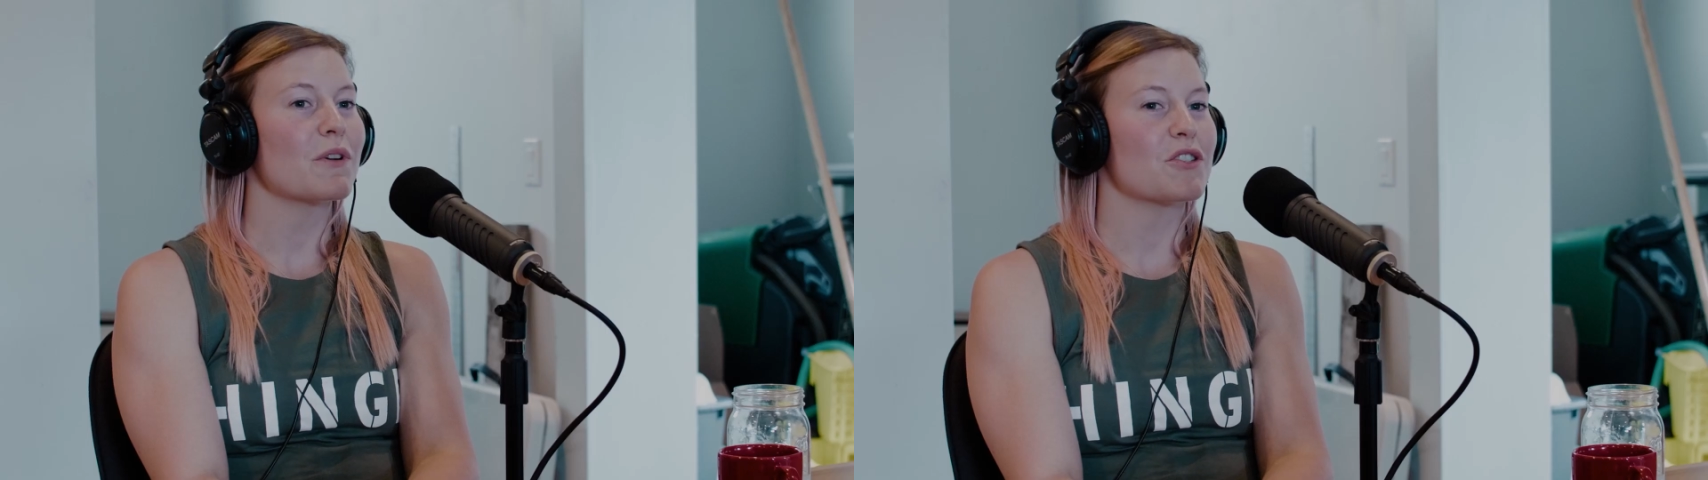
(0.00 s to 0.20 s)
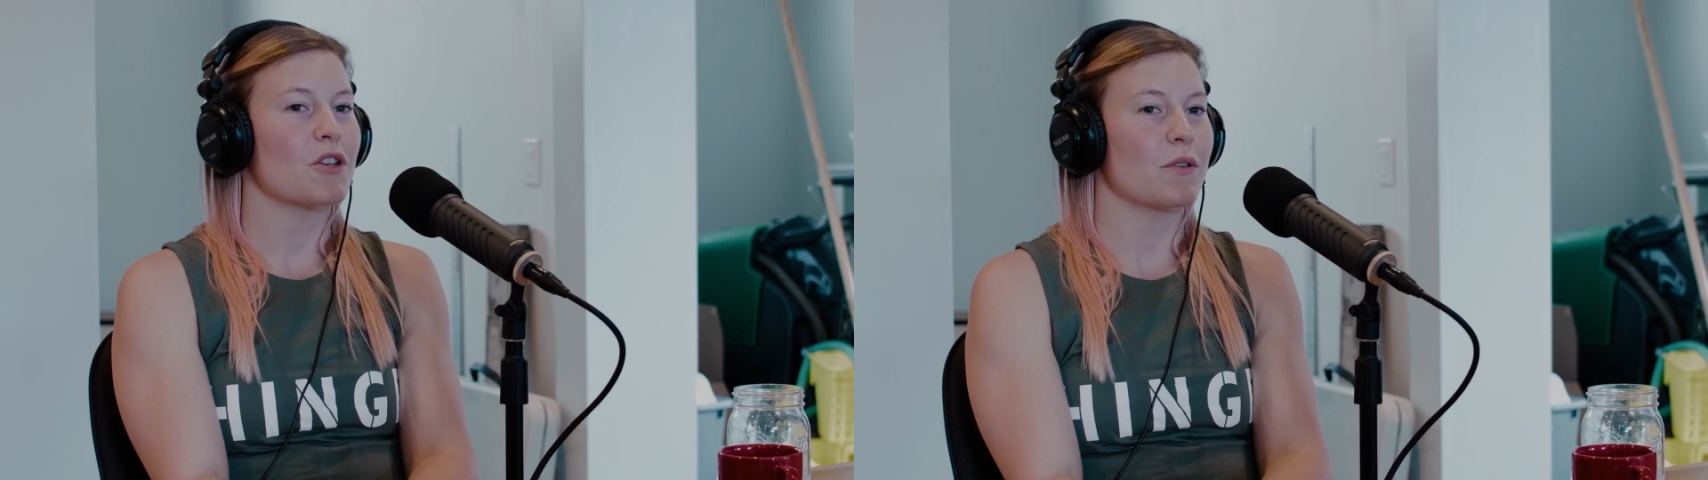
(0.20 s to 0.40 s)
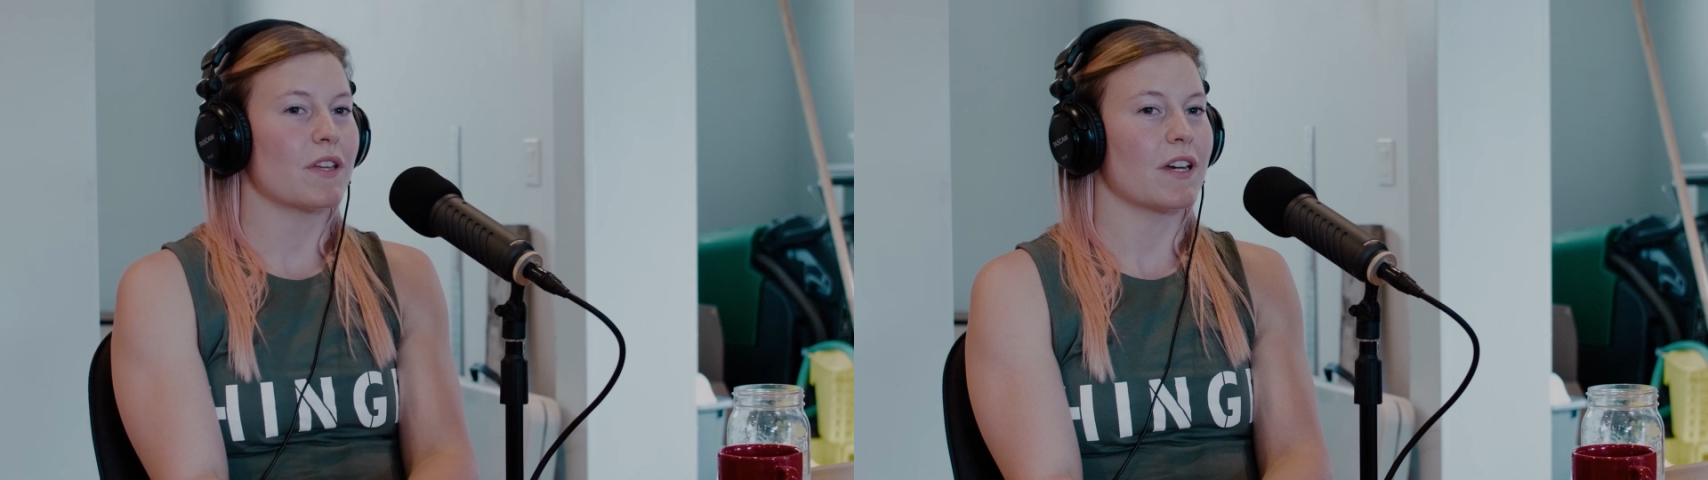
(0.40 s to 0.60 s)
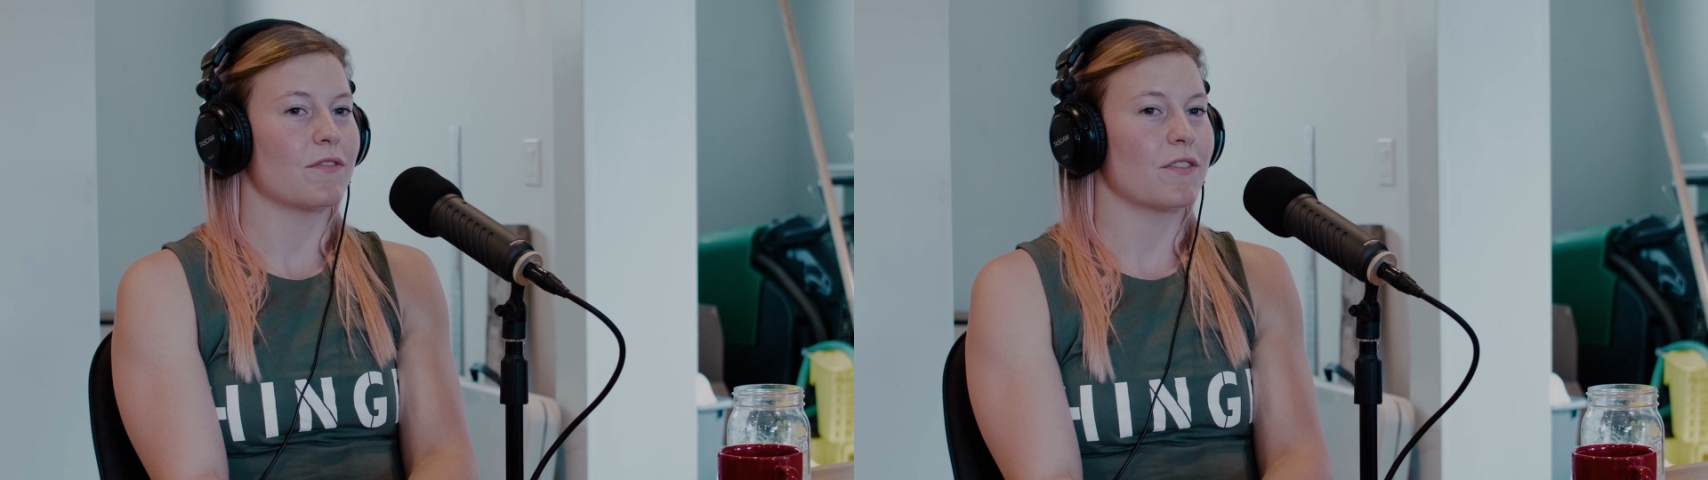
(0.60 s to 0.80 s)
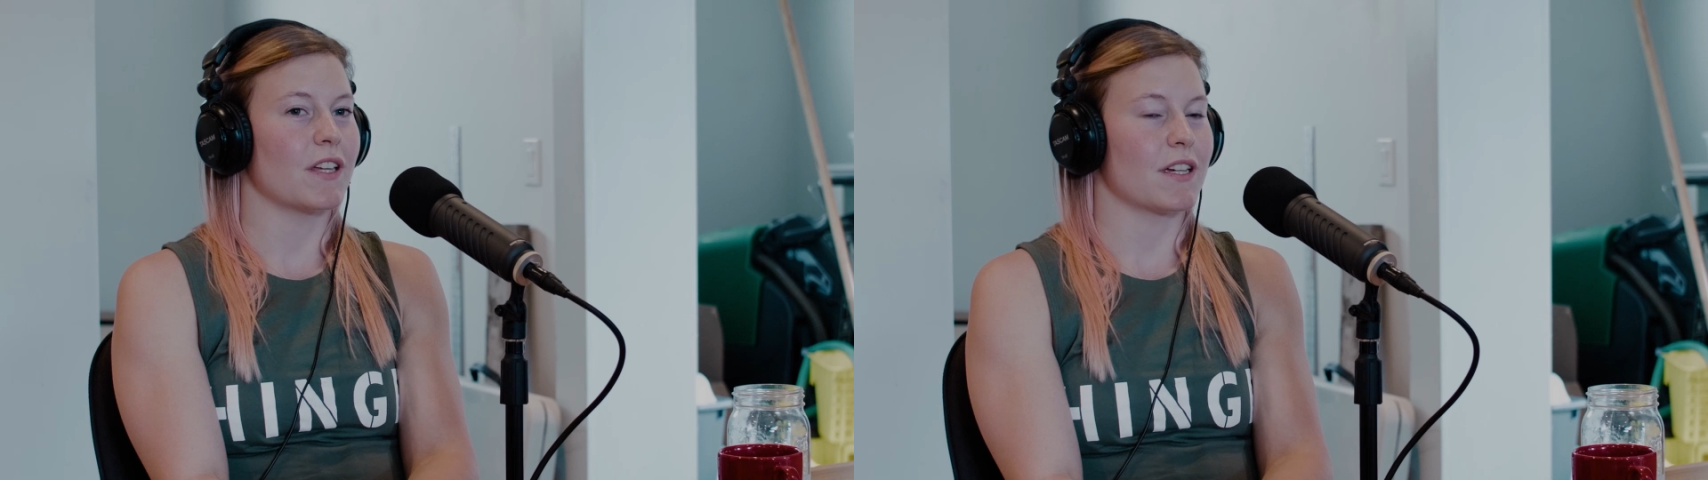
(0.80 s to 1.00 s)
much so that I
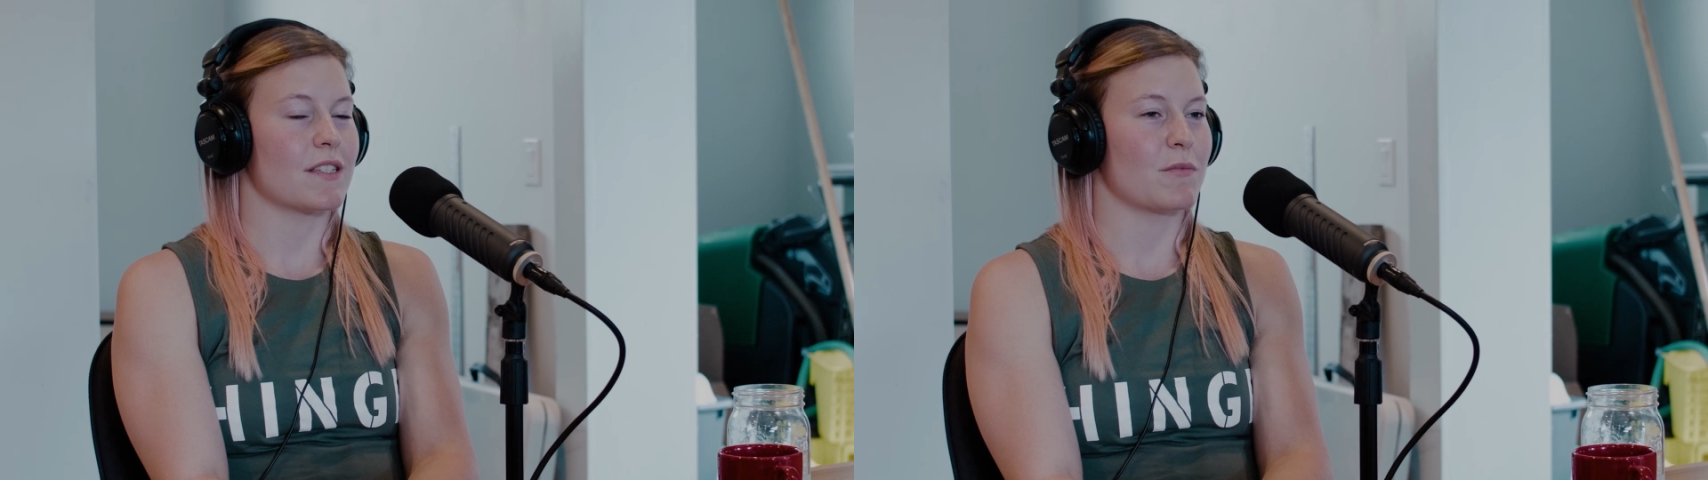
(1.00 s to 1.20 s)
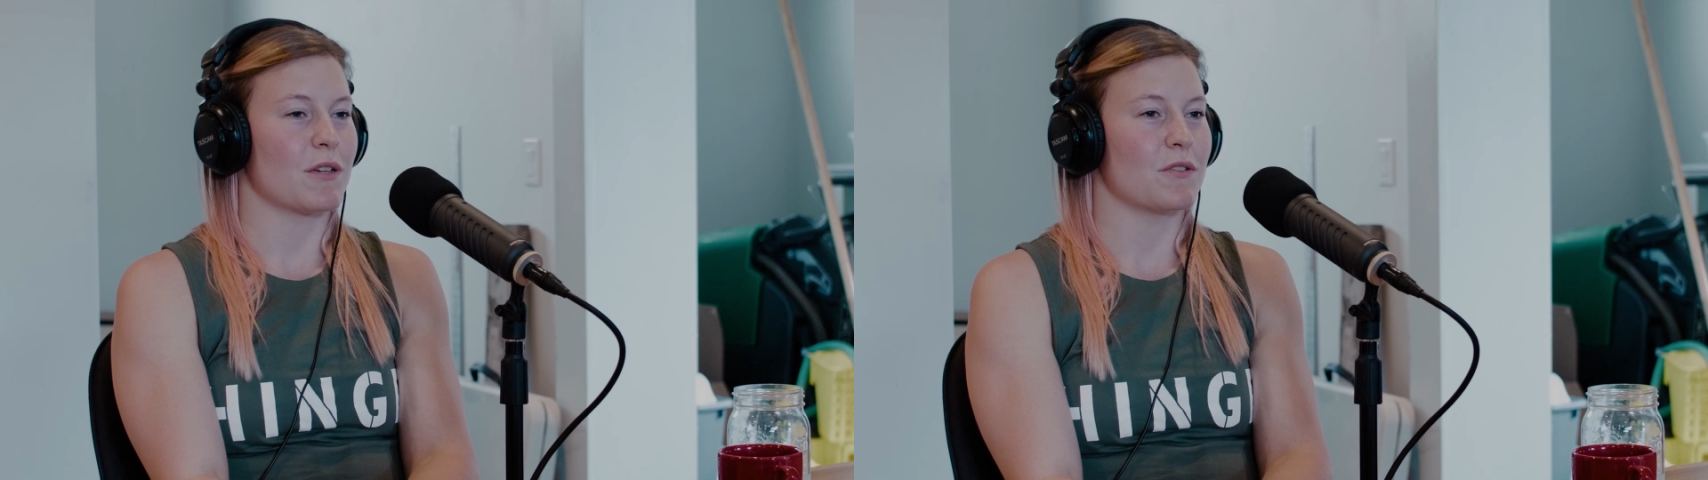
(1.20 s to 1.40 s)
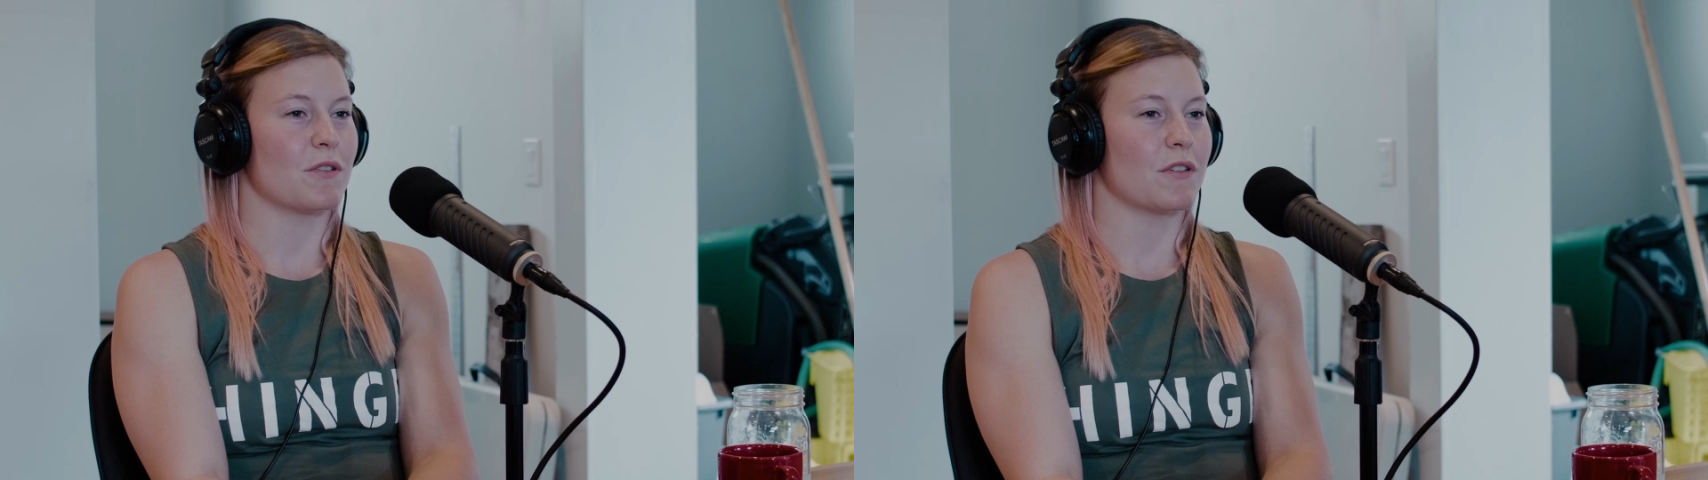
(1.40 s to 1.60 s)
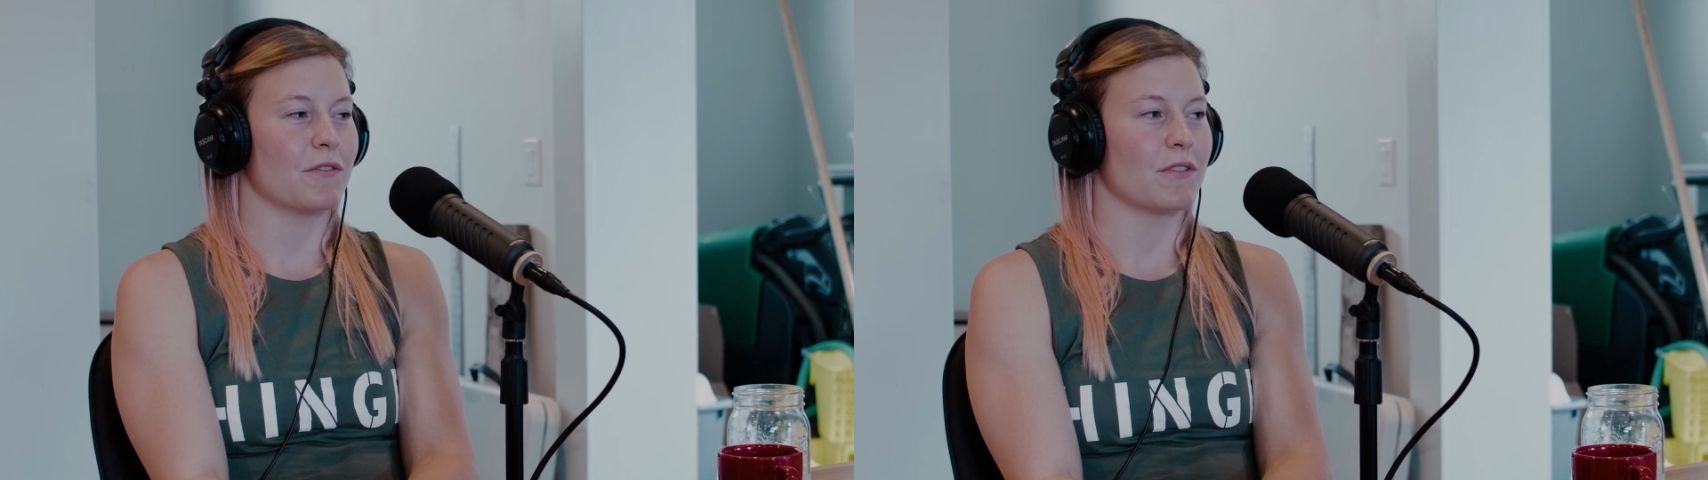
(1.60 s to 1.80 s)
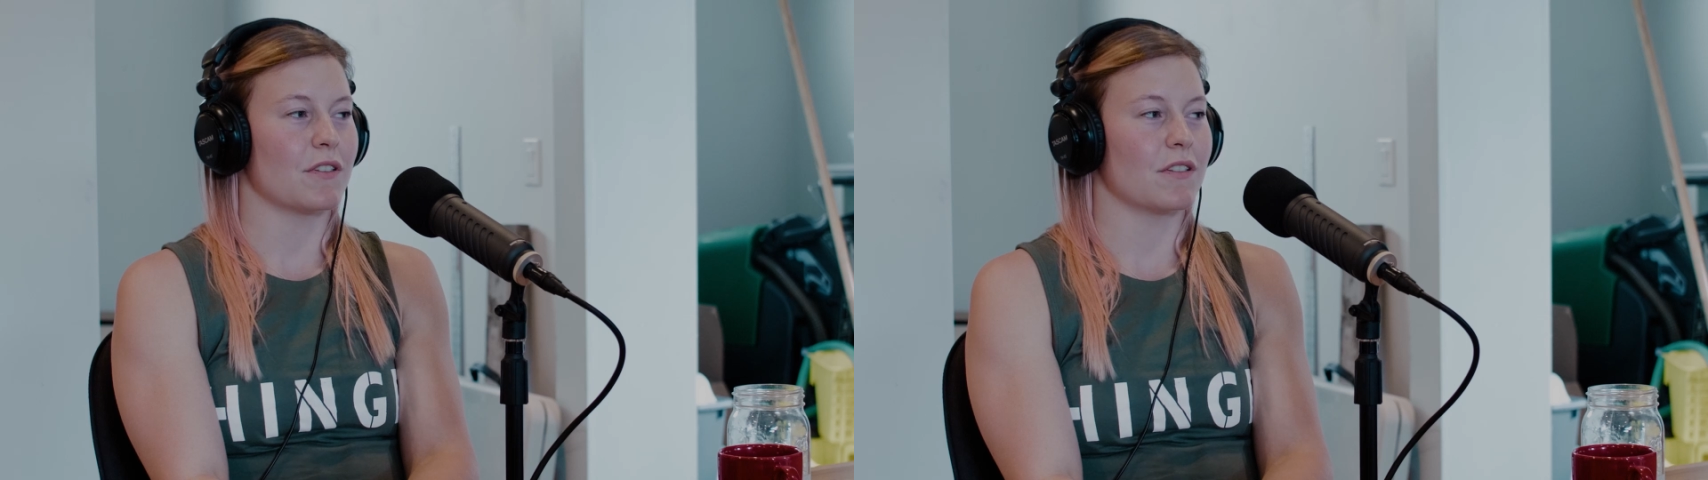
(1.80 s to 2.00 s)
feel like sometimes you don't
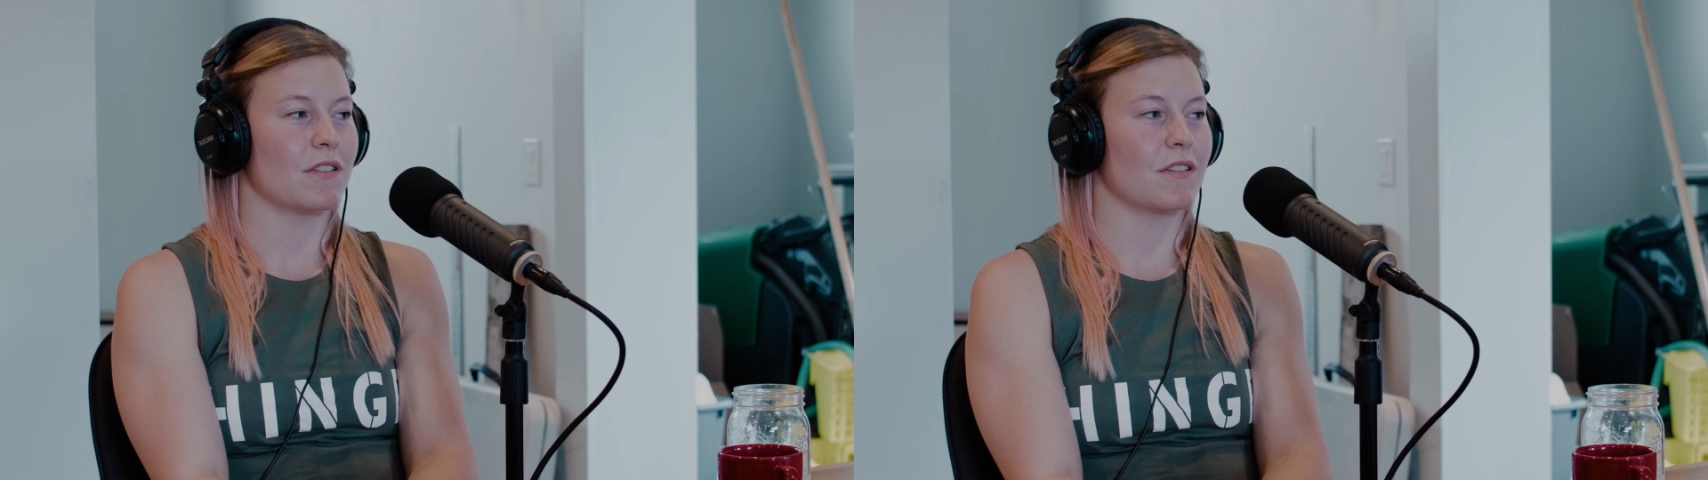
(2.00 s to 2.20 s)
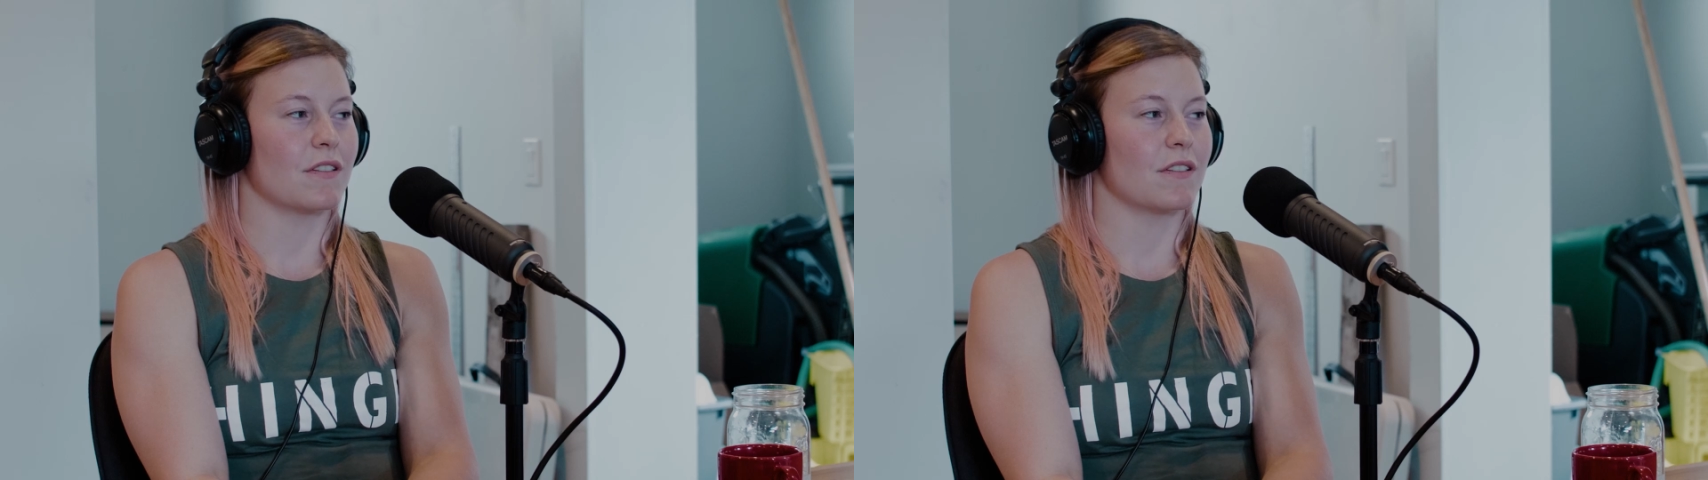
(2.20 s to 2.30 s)
even